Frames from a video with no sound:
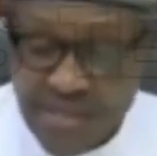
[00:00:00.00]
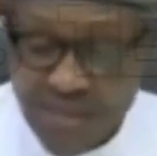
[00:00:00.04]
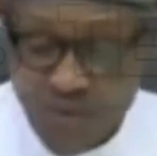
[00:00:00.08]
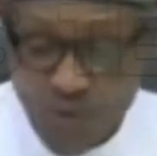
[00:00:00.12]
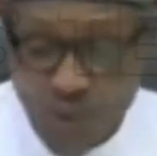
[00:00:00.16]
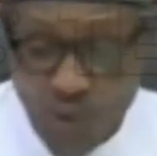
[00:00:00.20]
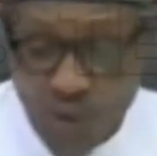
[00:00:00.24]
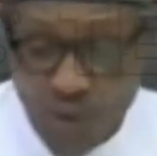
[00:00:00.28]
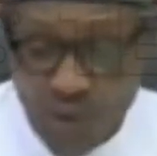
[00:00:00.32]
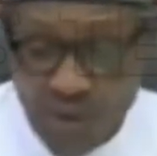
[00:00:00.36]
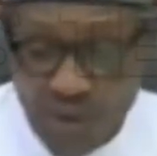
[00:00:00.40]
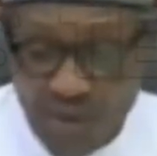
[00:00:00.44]

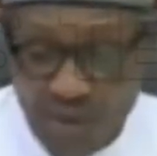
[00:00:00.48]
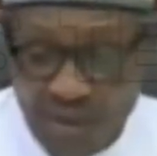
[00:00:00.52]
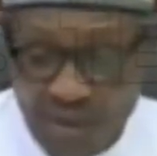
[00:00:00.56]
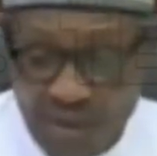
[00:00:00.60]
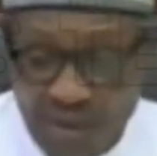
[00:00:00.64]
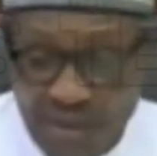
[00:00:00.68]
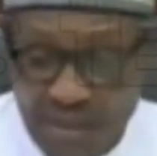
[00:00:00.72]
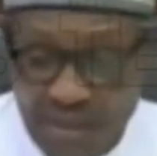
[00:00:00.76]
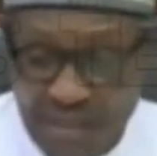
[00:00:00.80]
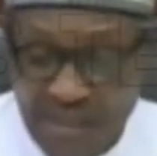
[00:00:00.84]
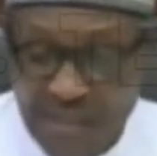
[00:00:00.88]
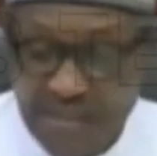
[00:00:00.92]
as well
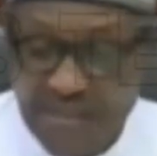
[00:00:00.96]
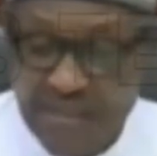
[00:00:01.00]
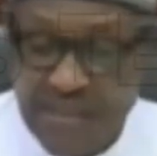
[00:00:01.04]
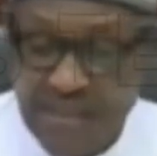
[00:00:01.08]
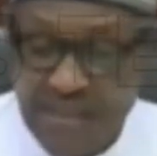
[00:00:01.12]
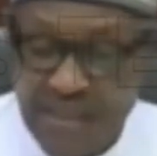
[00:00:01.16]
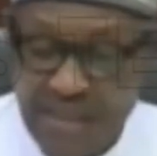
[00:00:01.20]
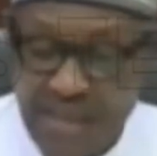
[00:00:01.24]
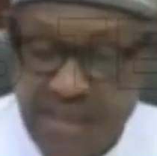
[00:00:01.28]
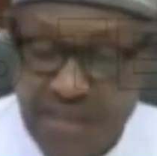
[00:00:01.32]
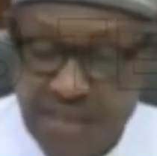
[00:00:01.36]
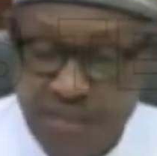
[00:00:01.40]

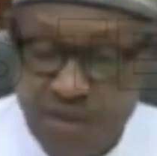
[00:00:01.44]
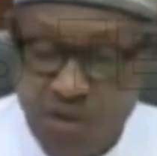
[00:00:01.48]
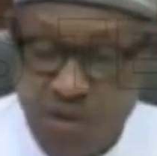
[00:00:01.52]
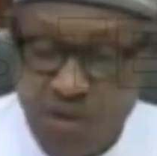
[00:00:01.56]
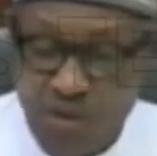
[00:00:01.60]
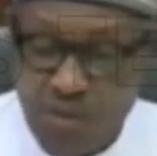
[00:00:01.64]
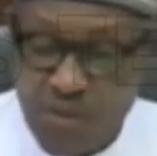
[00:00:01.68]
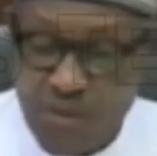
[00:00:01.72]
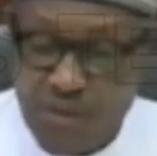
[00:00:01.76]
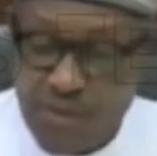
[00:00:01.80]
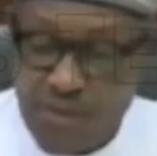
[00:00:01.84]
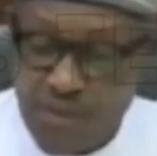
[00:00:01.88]
as the
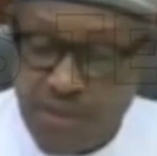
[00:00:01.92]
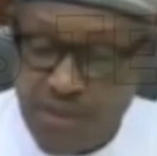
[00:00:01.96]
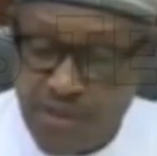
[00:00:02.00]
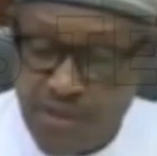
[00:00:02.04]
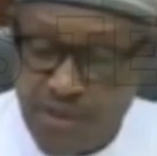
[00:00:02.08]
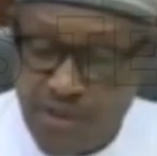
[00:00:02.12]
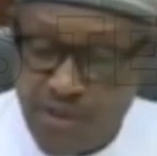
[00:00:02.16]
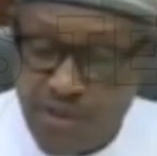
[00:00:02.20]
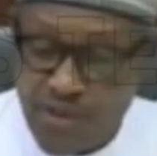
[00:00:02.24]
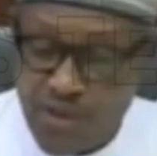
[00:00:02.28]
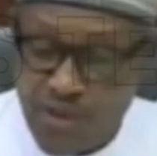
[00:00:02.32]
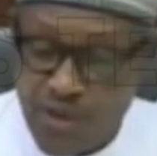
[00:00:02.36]
right of
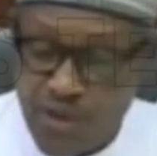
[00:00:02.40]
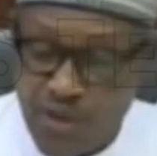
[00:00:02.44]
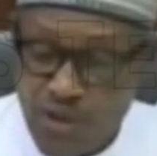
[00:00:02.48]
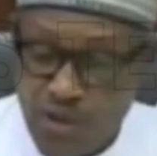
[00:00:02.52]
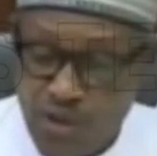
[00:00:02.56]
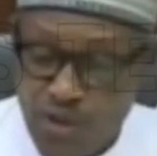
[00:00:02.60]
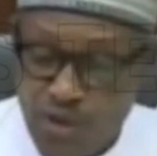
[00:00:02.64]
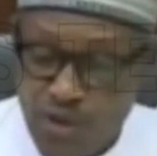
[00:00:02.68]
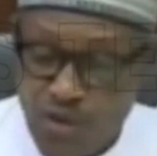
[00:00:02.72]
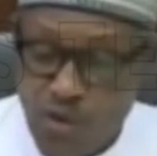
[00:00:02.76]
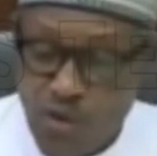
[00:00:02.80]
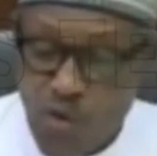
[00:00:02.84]
citizens
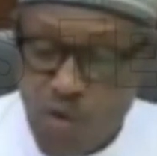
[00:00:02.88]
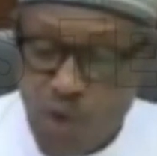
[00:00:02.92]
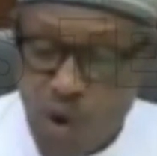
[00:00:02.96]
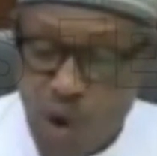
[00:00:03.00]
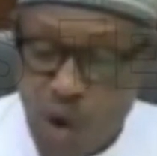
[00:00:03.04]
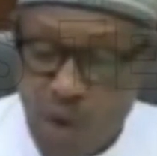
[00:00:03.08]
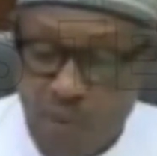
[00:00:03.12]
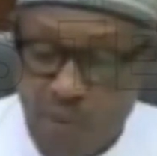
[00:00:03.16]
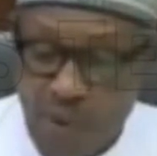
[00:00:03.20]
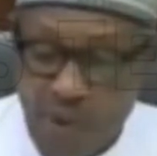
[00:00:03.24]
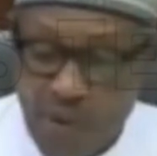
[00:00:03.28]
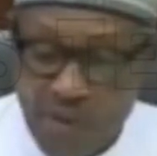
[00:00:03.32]
to
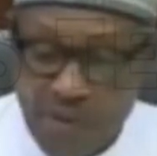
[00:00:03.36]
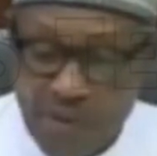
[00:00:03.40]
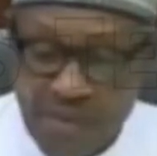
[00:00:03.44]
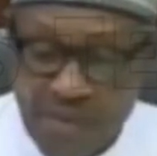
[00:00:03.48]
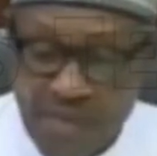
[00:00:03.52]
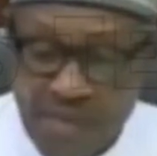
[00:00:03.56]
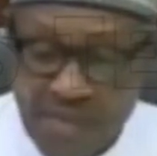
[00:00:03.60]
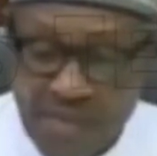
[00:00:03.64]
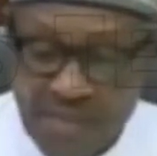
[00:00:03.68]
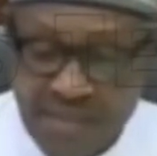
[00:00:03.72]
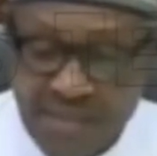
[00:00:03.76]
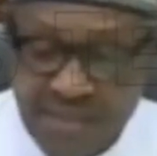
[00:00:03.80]
go
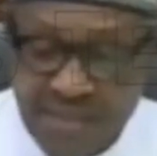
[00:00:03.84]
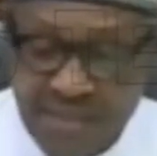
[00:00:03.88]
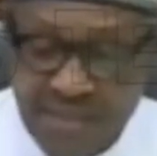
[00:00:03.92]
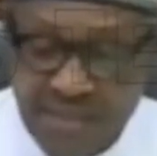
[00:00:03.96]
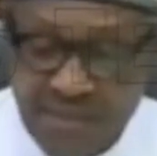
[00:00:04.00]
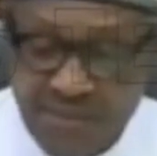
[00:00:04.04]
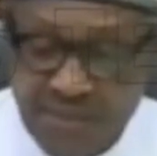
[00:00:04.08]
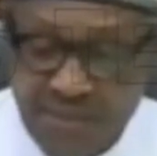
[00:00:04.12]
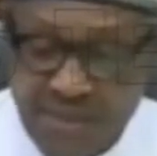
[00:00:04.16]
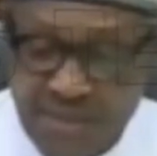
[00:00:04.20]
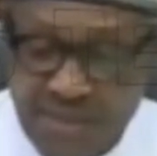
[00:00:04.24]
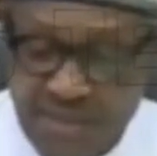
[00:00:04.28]
about their
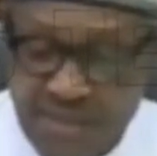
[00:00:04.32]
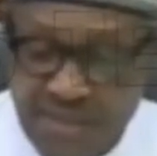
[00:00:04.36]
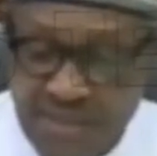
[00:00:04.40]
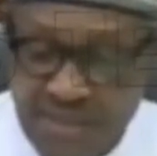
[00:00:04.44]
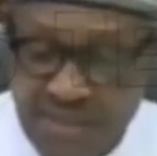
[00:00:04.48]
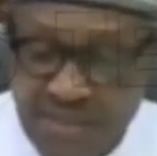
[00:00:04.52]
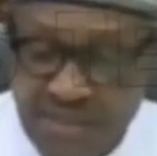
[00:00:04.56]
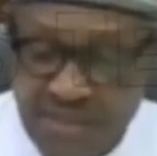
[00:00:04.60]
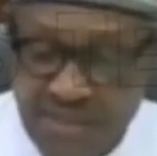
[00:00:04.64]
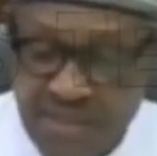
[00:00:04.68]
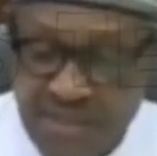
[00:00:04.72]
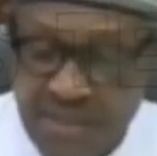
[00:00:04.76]
daily
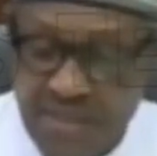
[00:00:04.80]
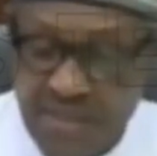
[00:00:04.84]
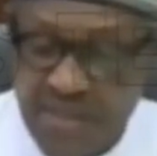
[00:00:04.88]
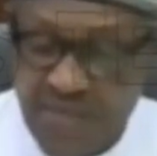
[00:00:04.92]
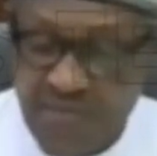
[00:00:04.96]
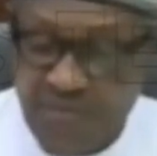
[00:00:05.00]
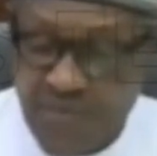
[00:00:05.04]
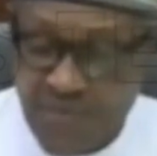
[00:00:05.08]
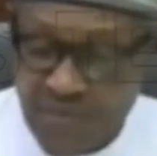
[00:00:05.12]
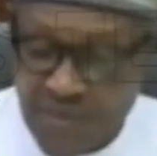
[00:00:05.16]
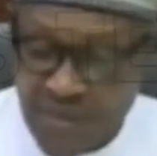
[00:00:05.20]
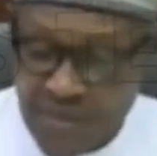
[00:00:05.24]

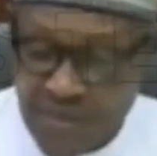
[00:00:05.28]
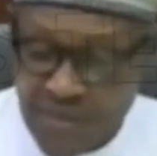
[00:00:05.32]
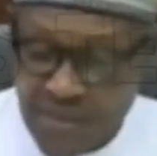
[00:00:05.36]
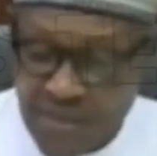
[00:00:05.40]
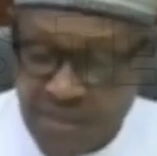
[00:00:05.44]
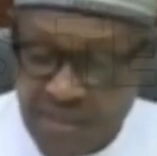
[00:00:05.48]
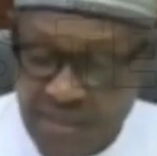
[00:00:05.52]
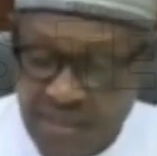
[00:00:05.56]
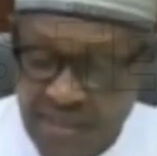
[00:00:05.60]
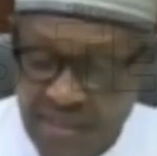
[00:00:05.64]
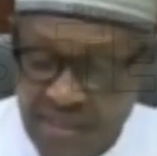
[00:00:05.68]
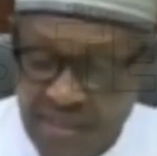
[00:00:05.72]
businesses
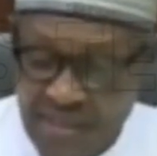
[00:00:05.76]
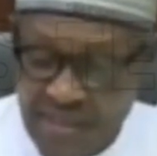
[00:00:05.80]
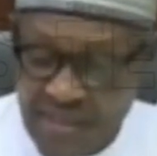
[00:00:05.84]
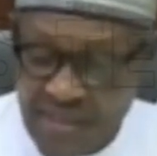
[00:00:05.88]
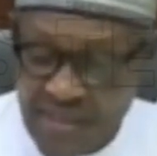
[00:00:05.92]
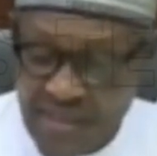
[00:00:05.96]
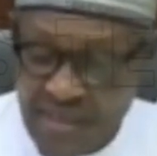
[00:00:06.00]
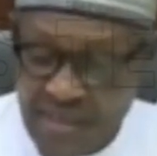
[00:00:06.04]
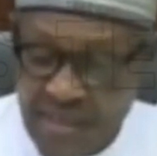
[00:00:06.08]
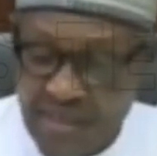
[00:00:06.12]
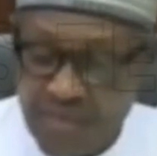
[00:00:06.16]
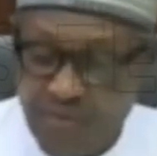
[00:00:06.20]
freely
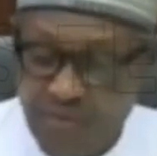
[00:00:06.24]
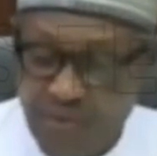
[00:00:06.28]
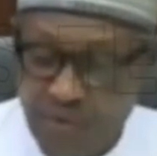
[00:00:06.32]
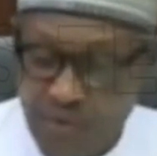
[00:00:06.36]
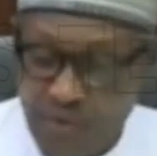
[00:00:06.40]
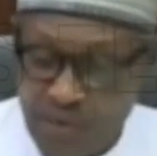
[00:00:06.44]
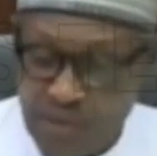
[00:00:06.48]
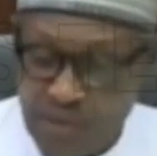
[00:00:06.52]
and